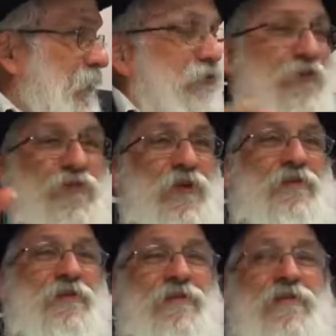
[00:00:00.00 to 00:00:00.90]
teacher
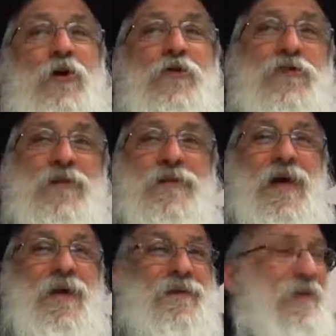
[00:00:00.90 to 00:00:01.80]
says, those God,